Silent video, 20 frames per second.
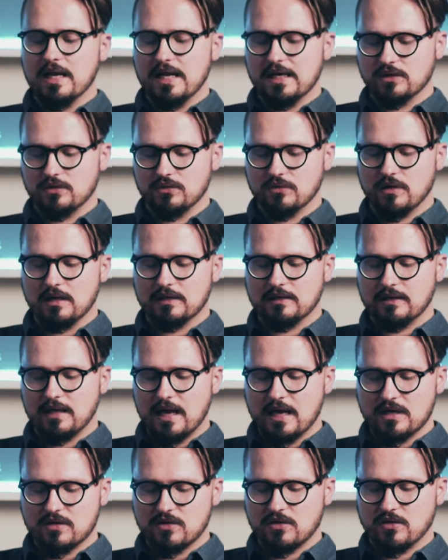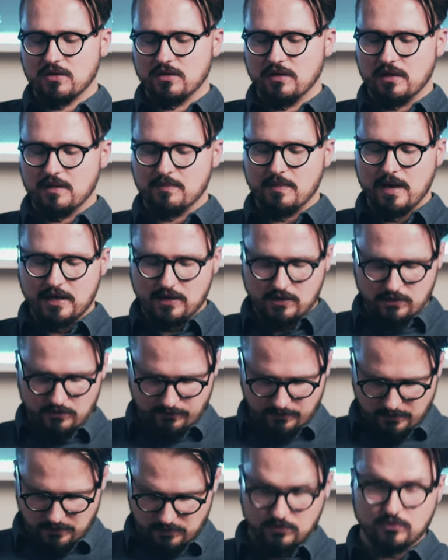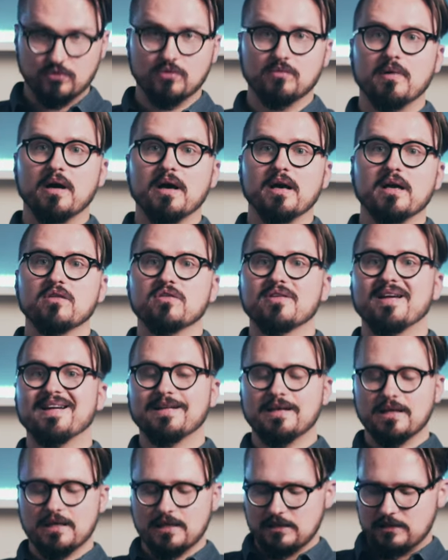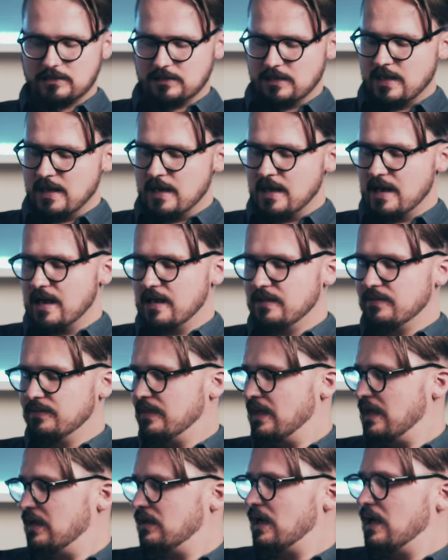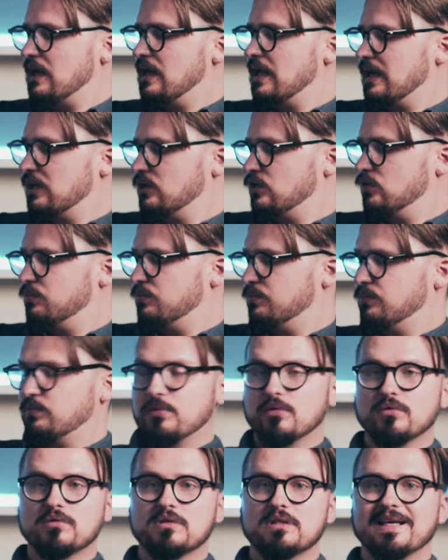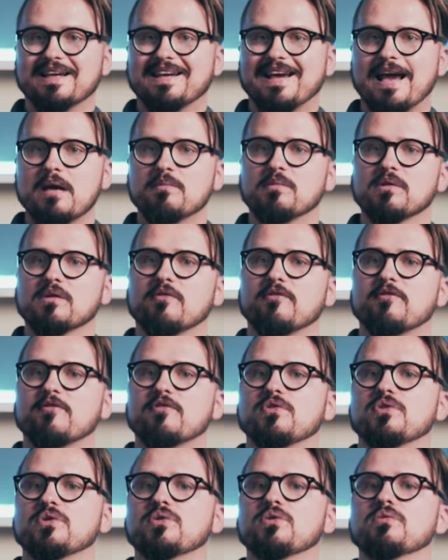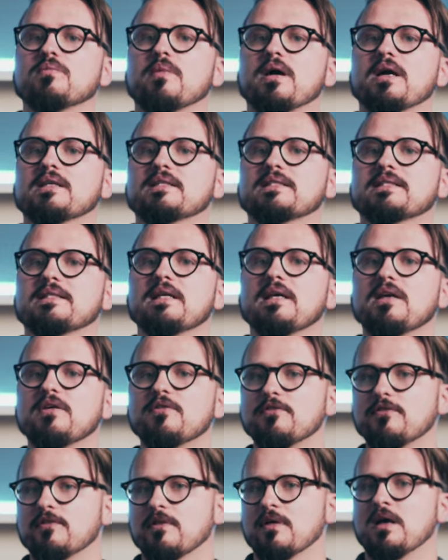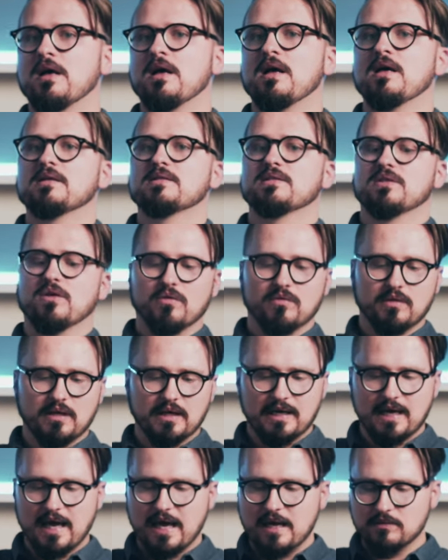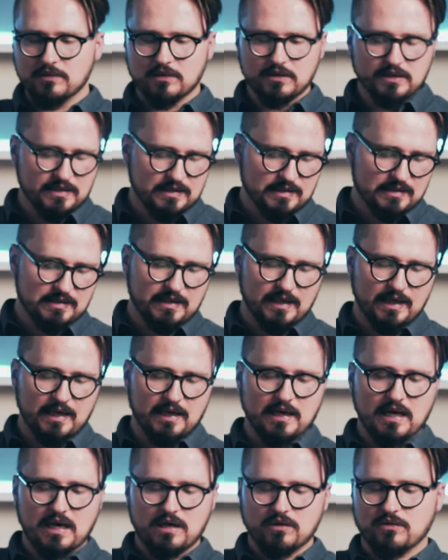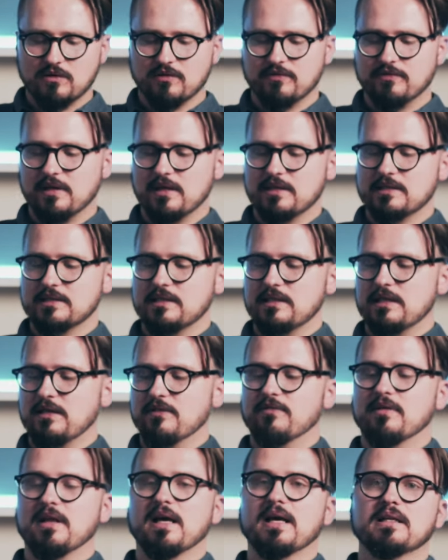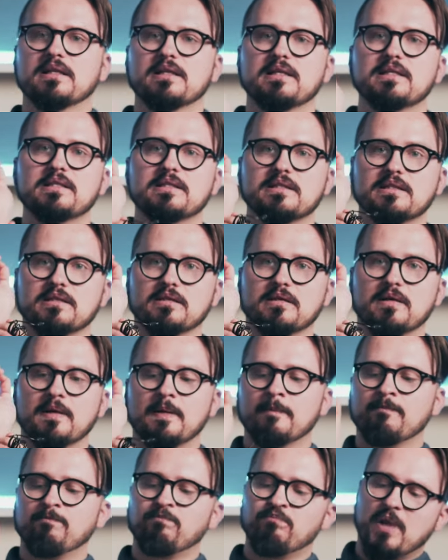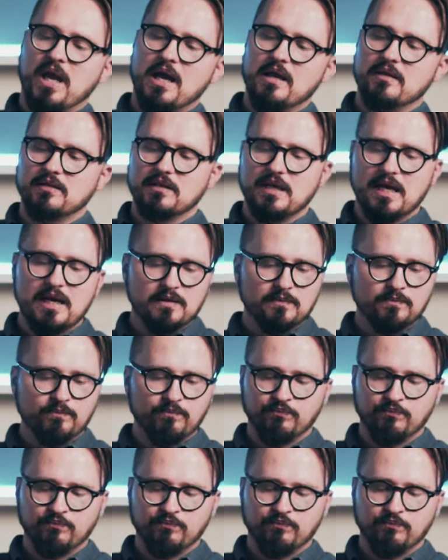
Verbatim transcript: like to attach the microphone to my jacket and then I like to put the cable through my sleeve so the cable is sticking out of the sleeve like this and then